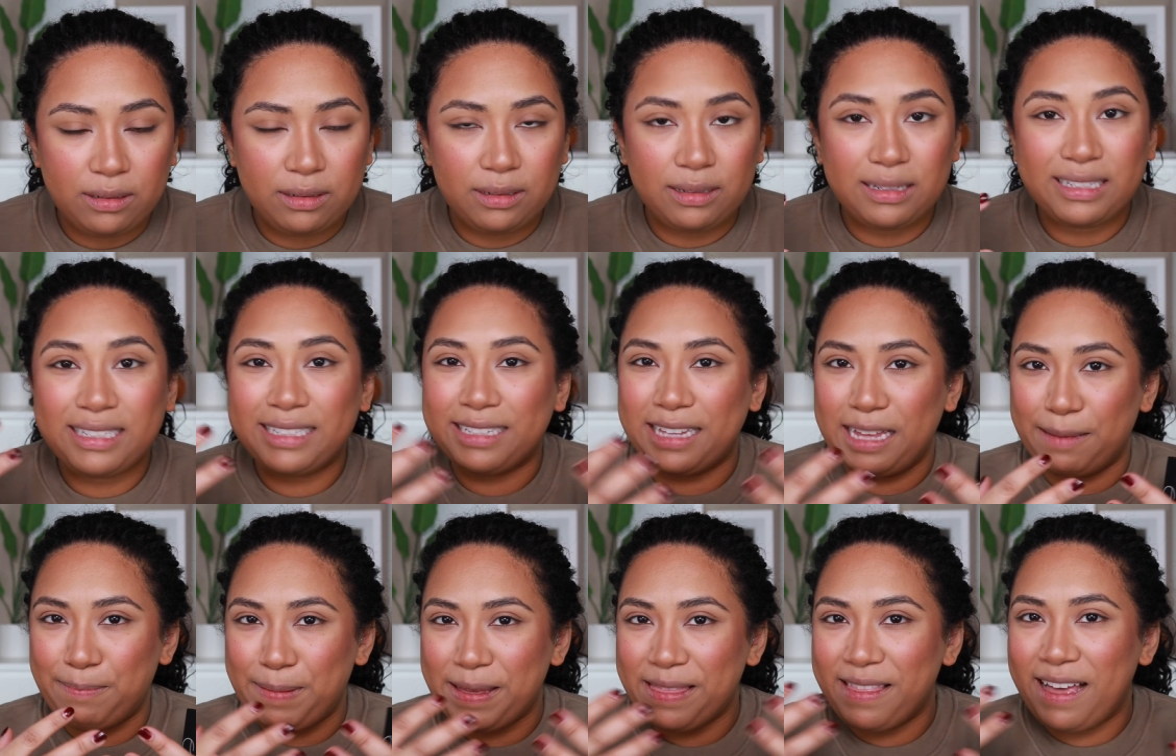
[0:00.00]

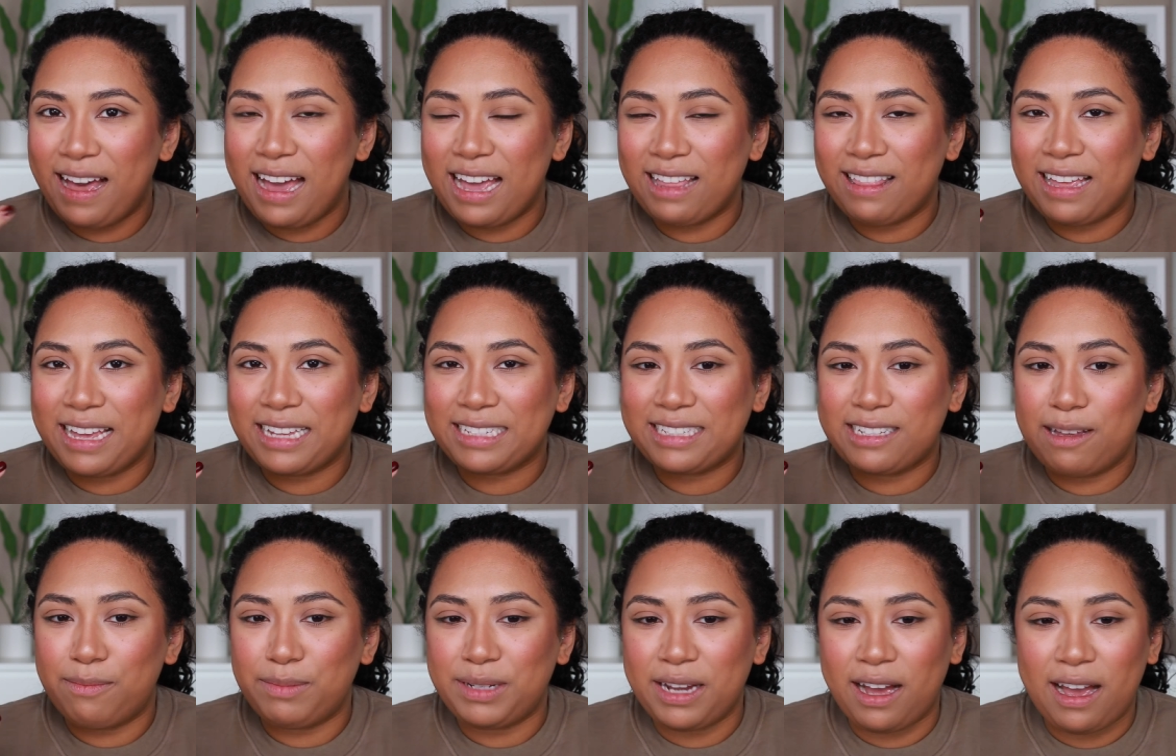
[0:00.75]
skipping the highlight
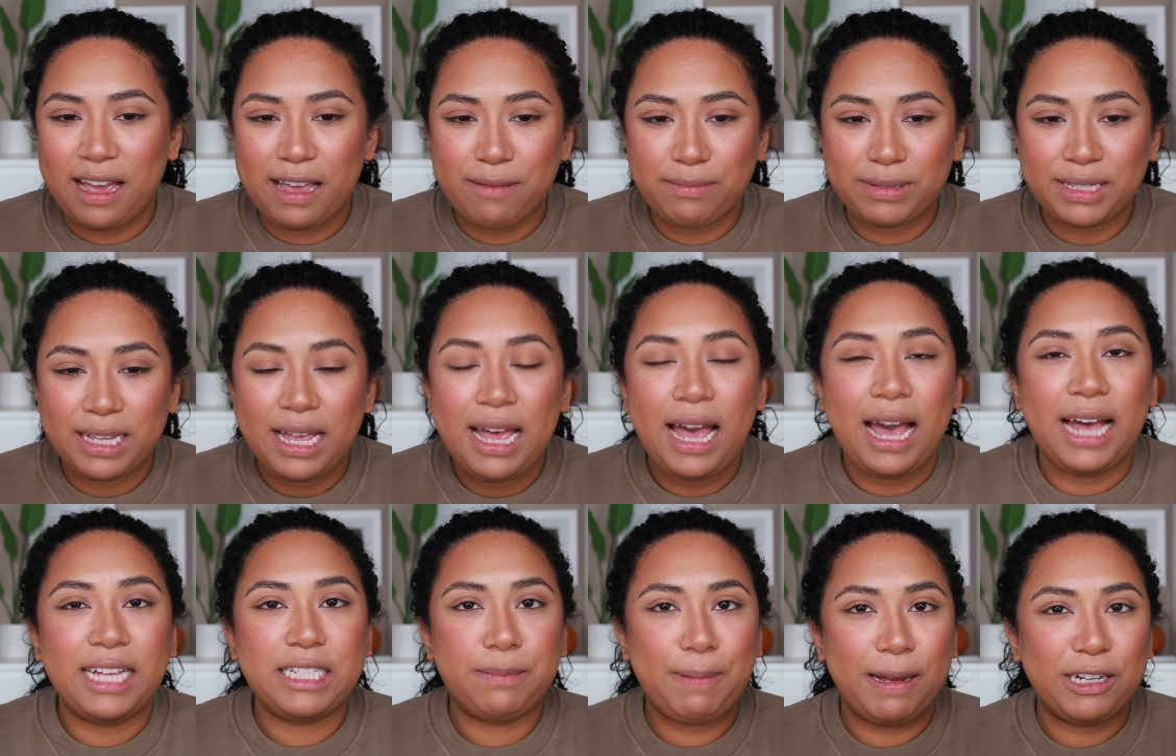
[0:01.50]
sometimes,
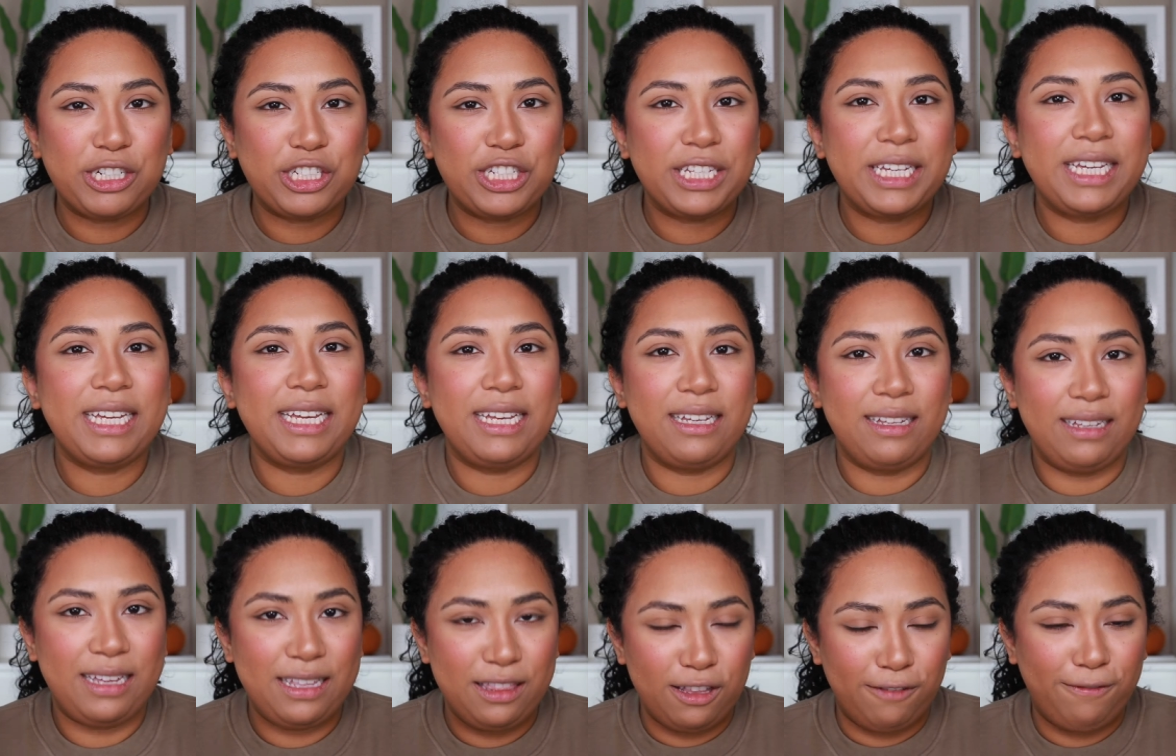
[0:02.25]

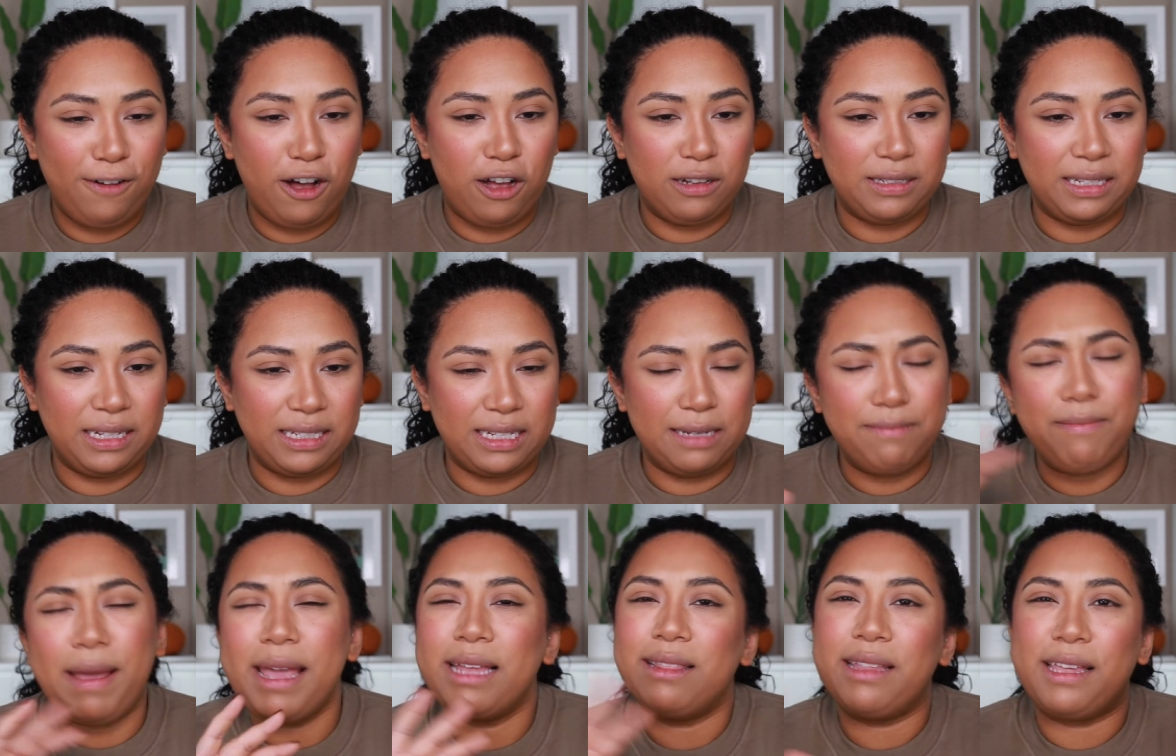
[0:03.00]
especially in the fall
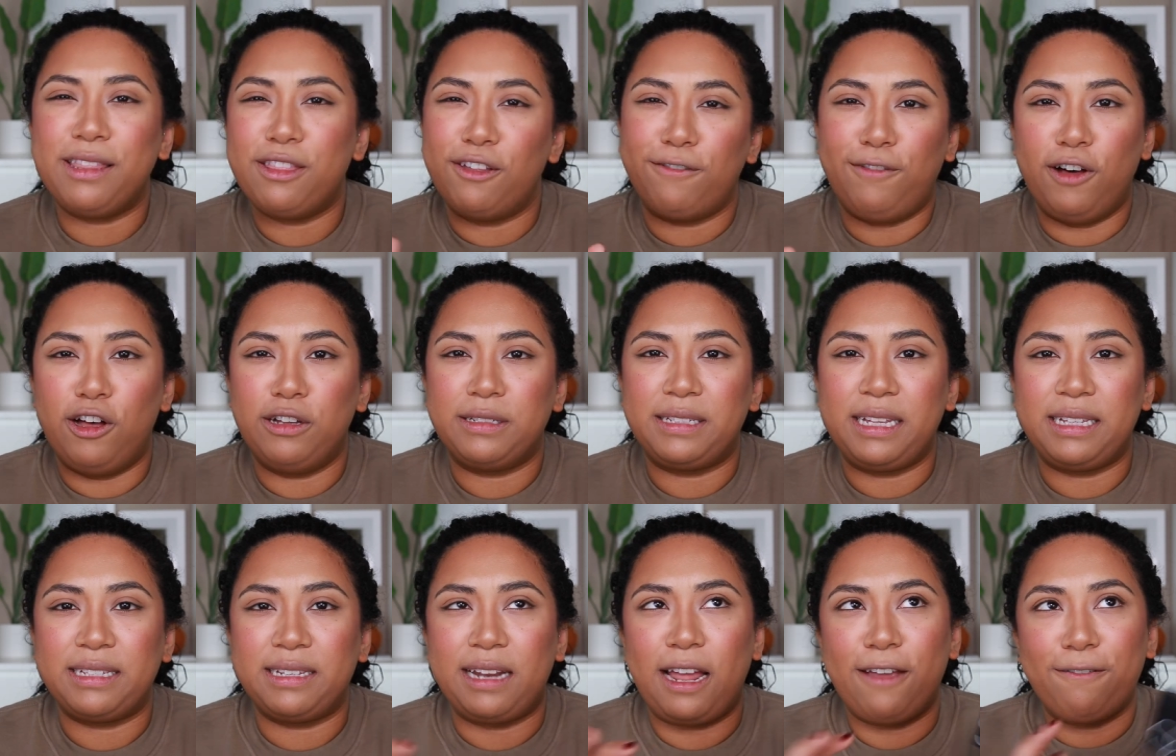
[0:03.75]
season, mainly in the fall
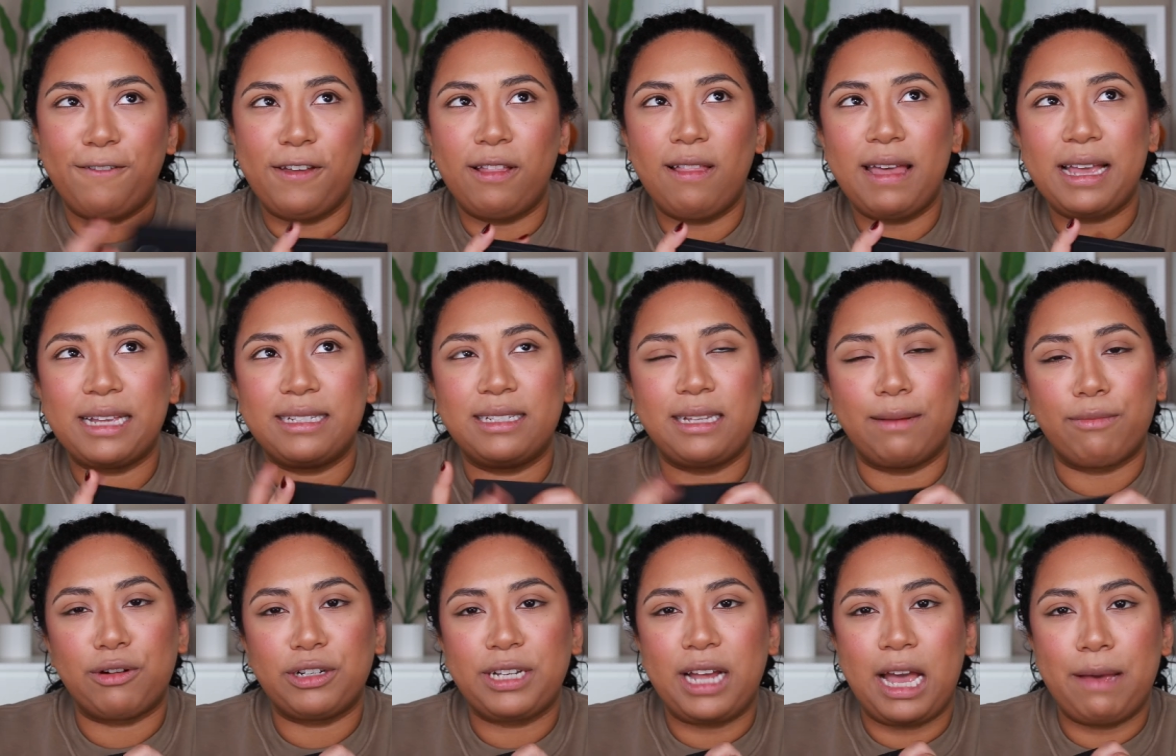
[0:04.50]
season. I feel like
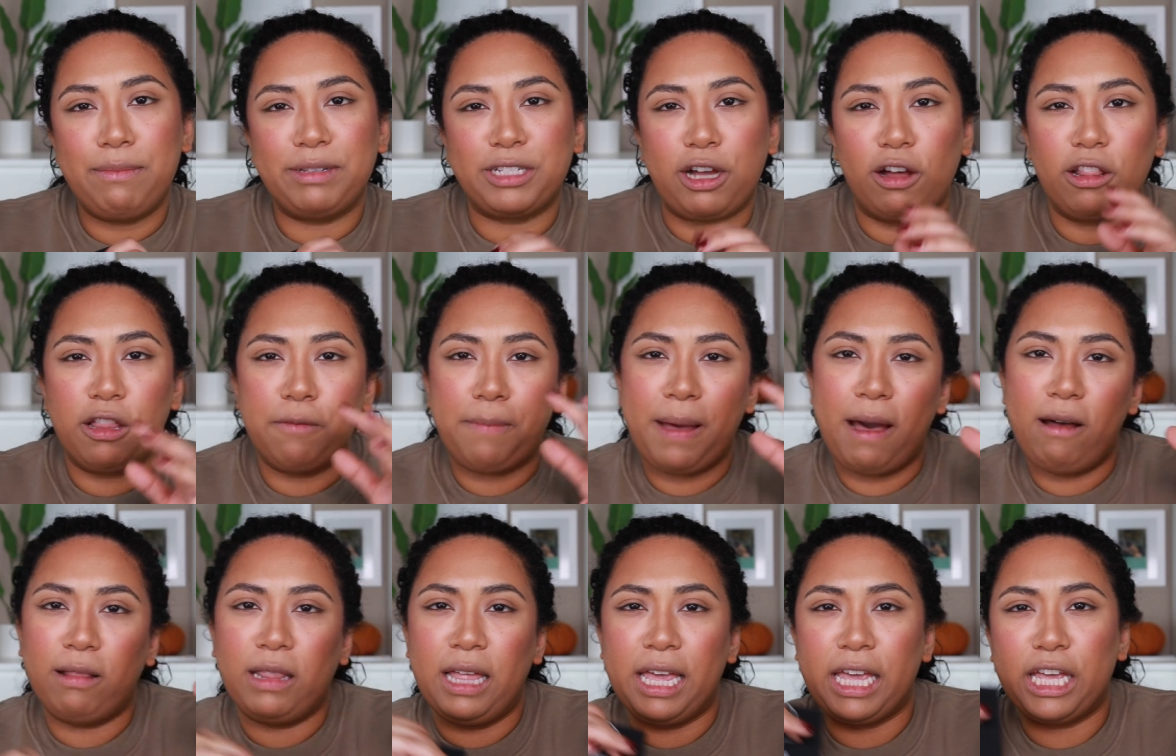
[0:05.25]
summertime it's all
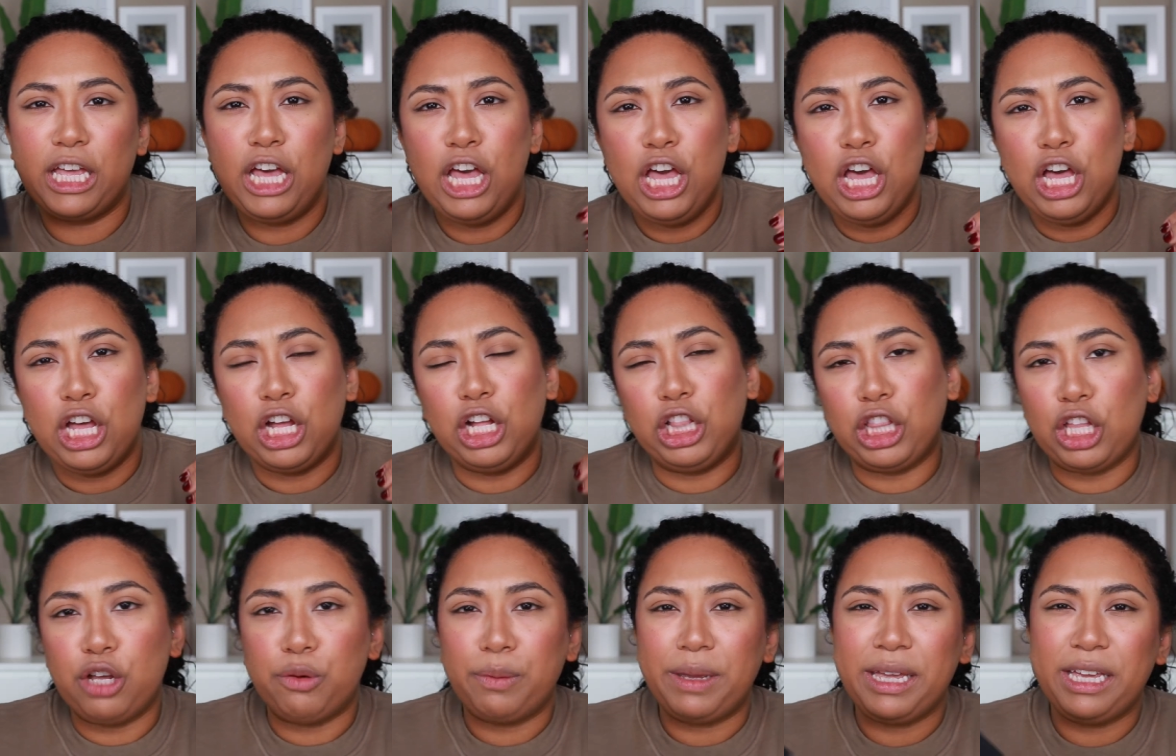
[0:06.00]
about like
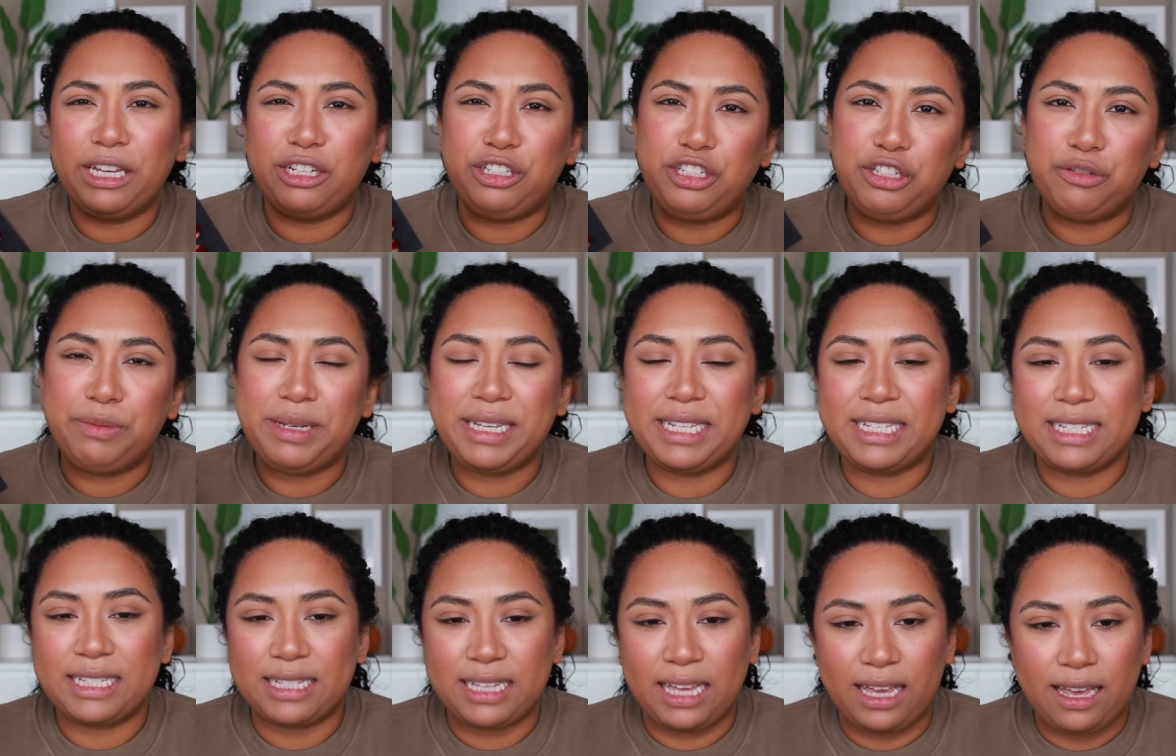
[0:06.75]
glowing, dewy
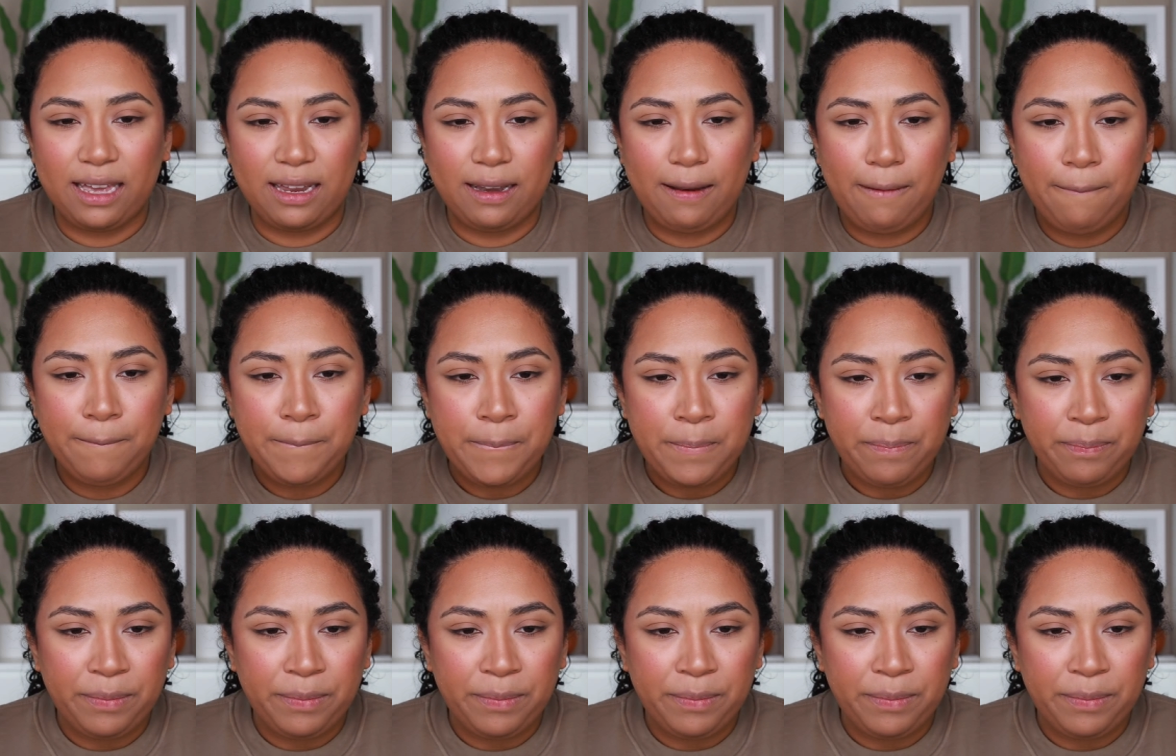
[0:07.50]
skin.